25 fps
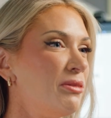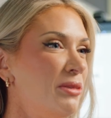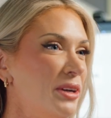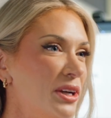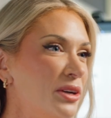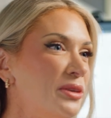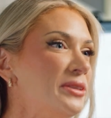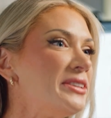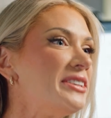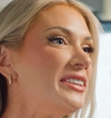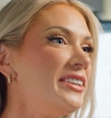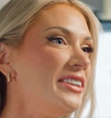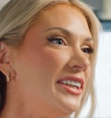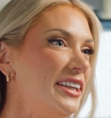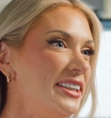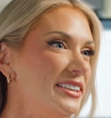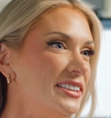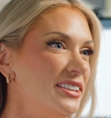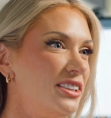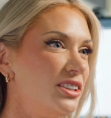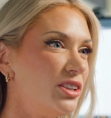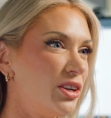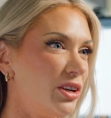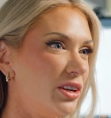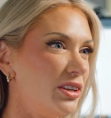We also need
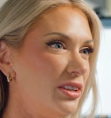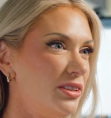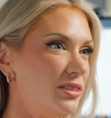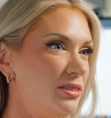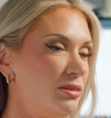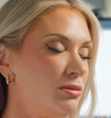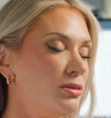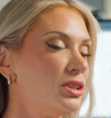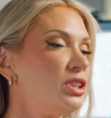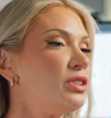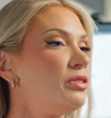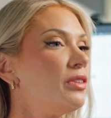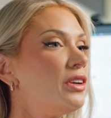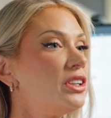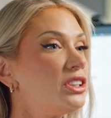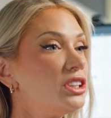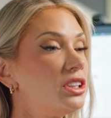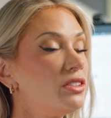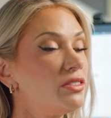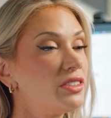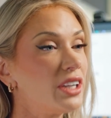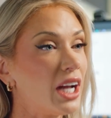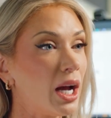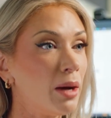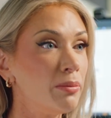to know which version
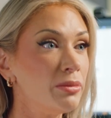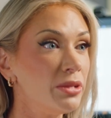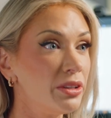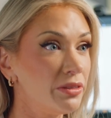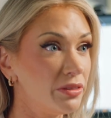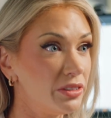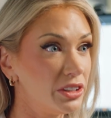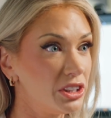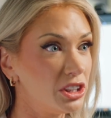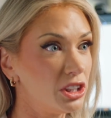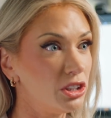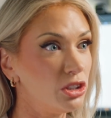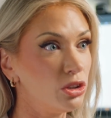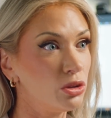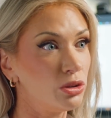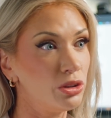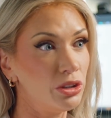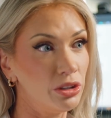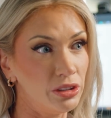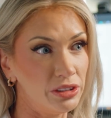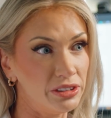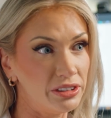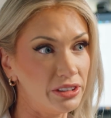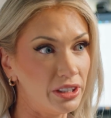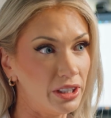of cabinet vision you're
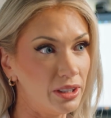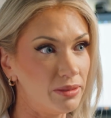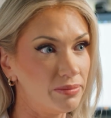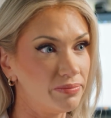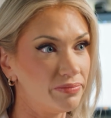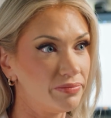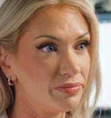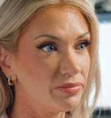using.